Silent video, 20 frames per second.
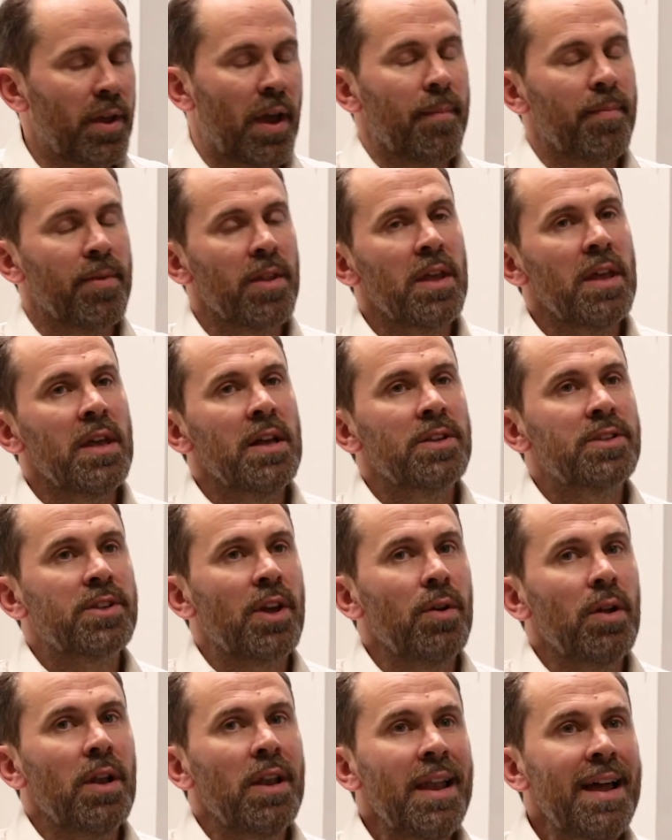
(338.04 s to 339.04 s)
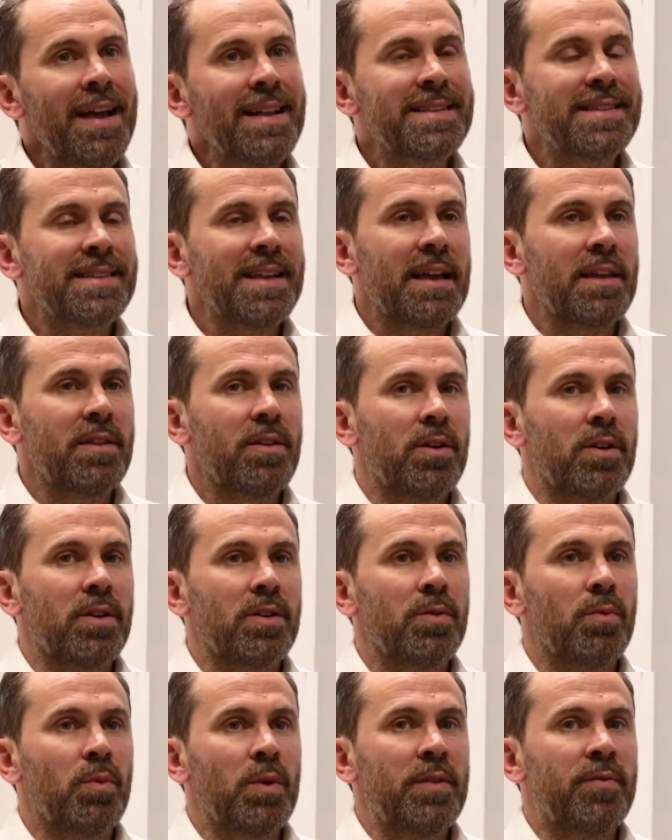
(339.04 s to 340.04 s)
Yeah. So let's say
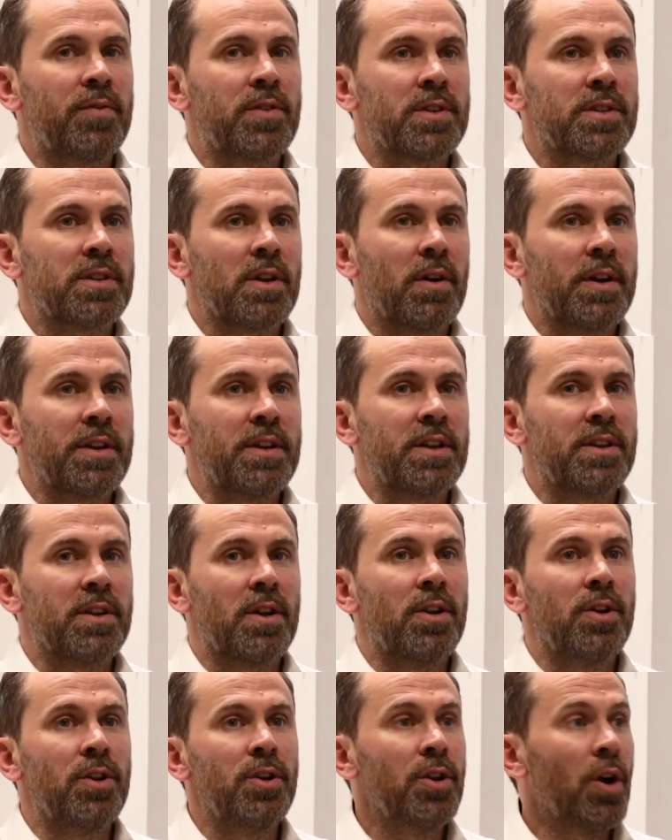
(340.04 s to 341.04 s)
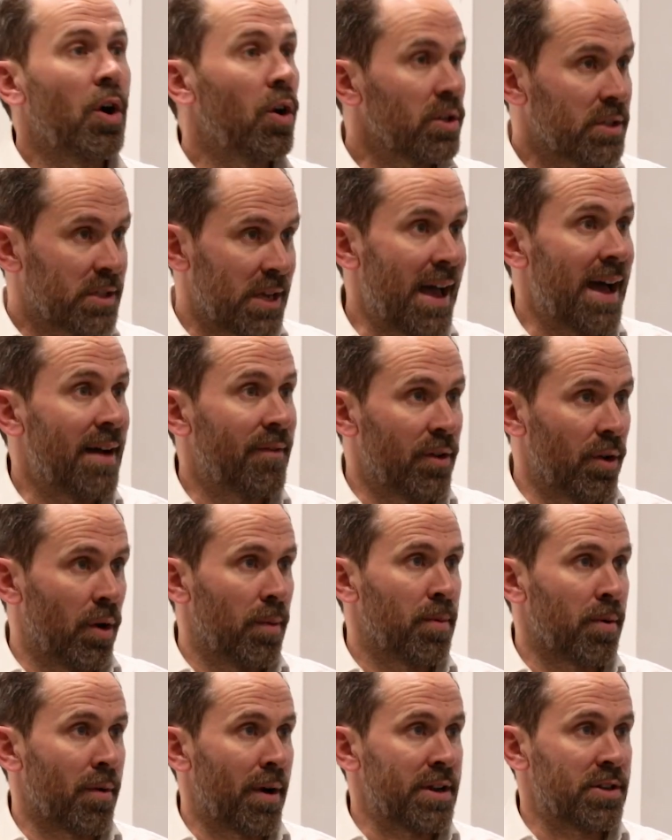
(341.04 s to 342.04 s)
that we've decided not to have an
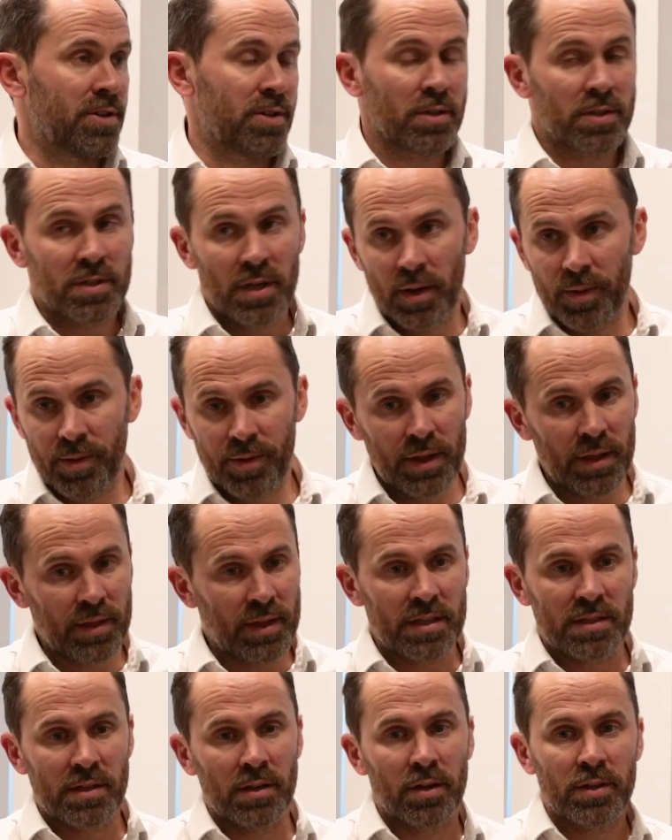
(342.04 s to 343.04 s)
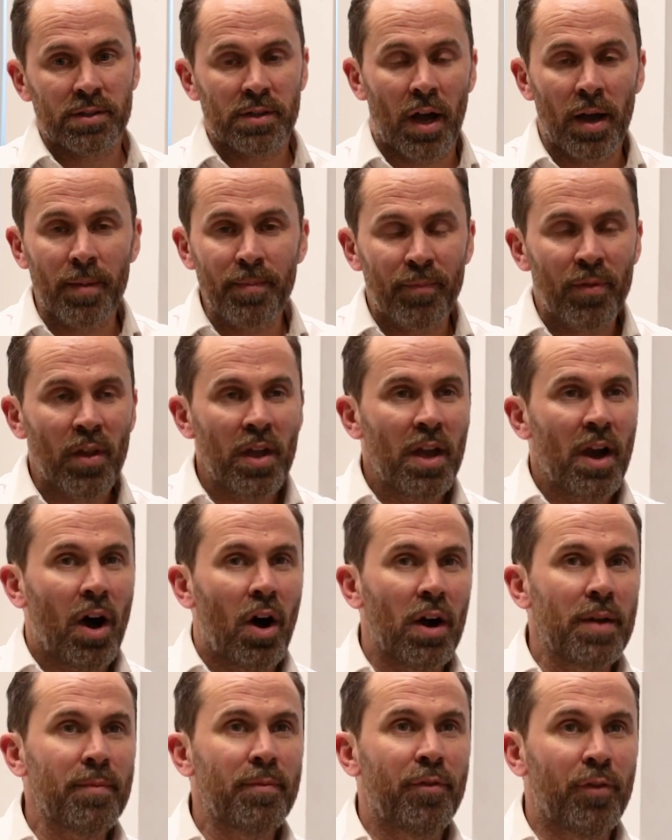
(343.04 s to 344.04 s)
operation. So I think there's lots.
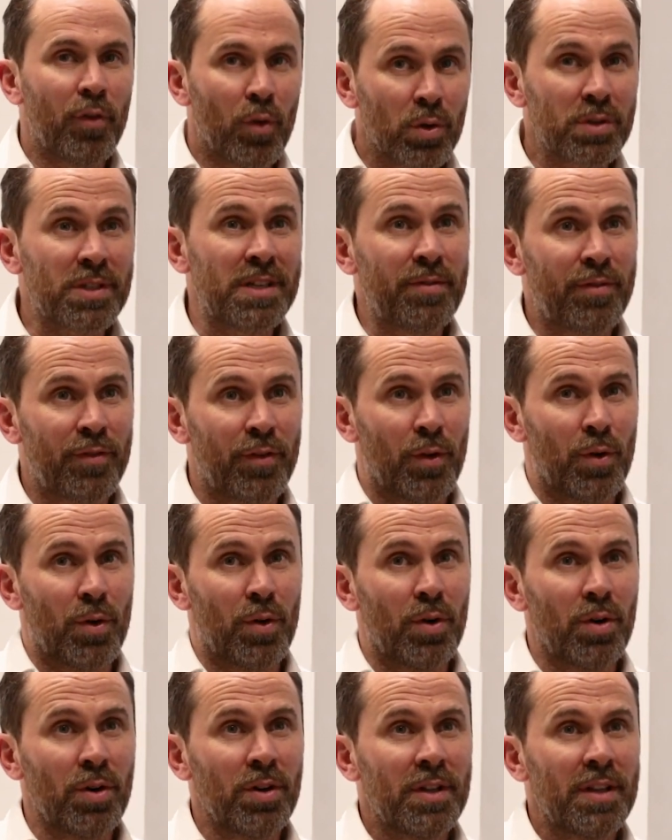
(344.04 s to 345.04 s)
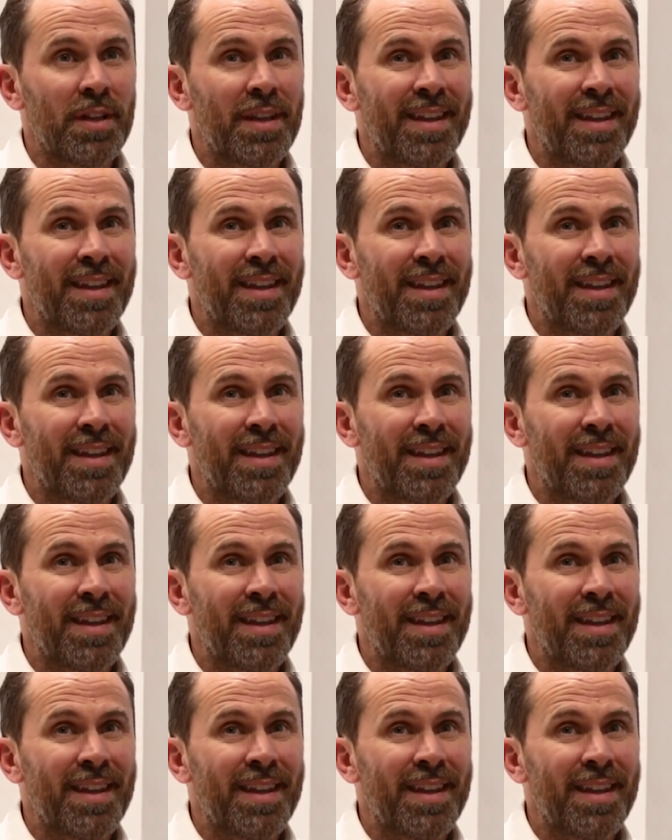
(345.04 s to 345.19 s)
I'm 44.